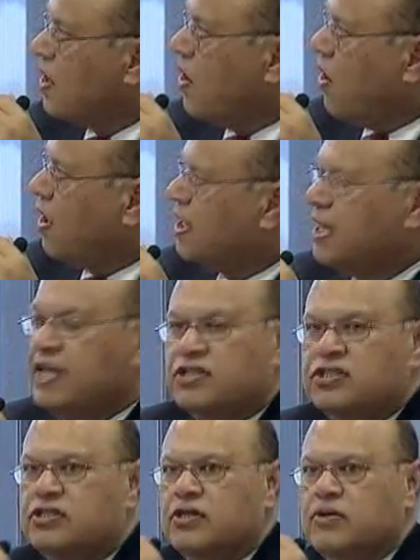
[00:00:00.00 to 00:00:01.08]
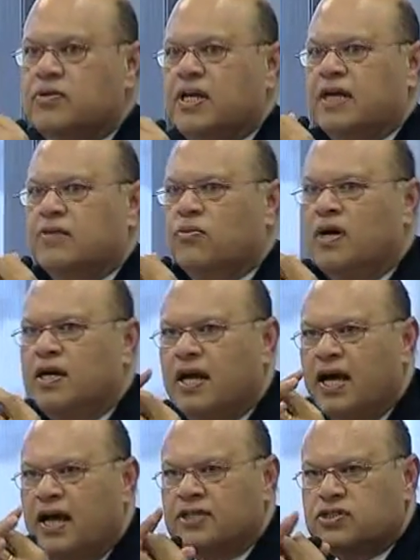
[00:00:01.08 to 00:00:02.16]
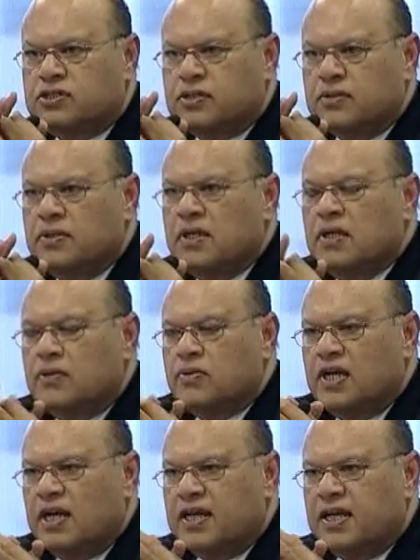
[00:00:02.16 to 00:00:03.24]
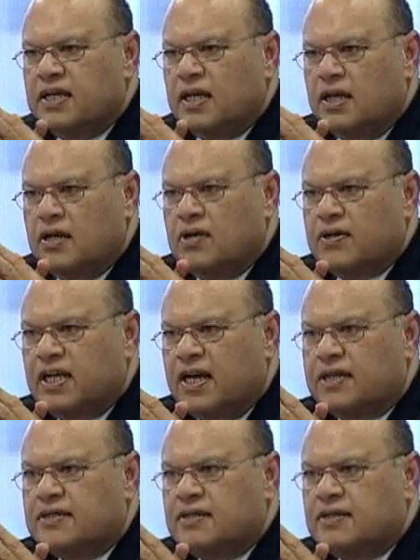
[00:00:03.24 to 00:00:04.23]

all leads to that one has to really look at